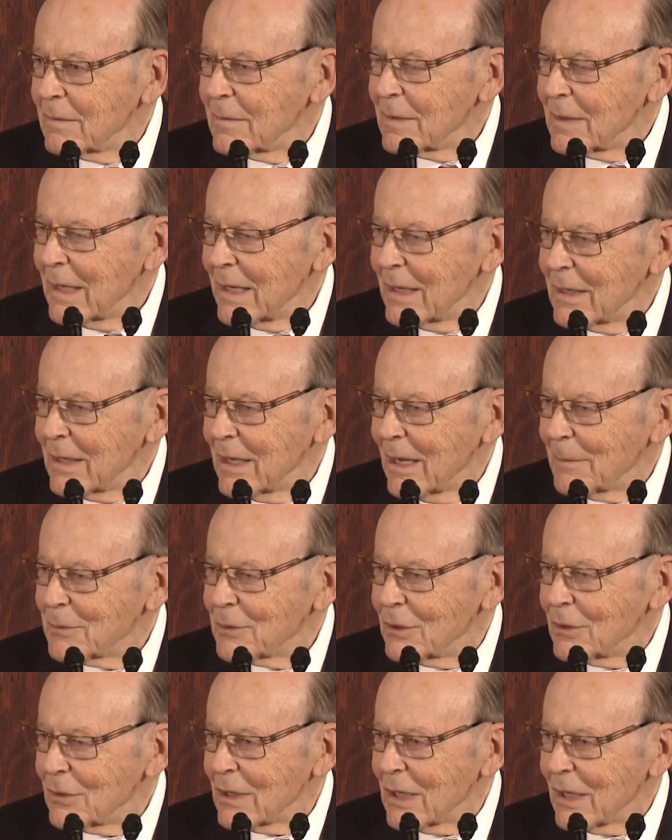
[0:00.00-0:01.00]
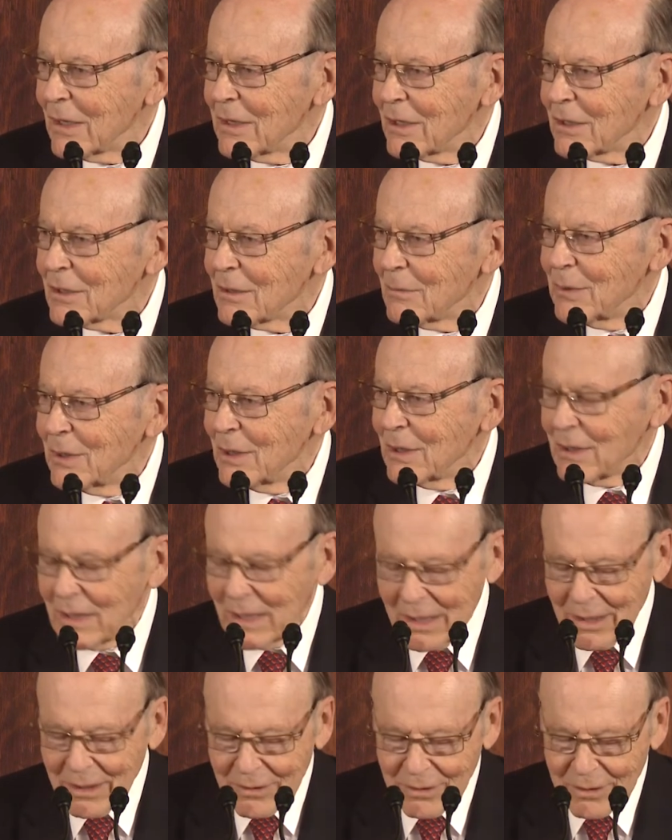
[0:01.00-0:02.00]
had the opportunity, I think, to be at
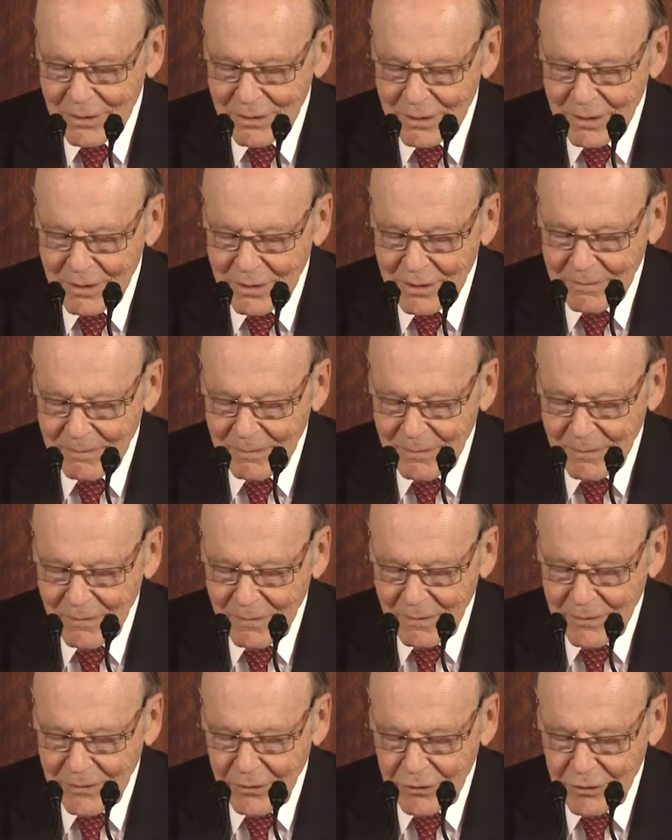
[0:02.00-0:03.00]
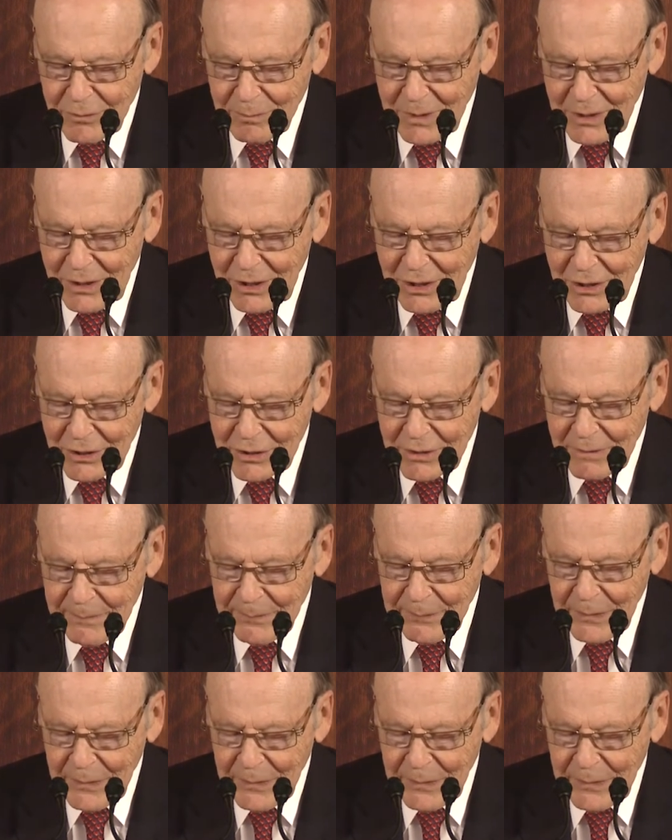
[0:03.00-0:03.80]
those meetings.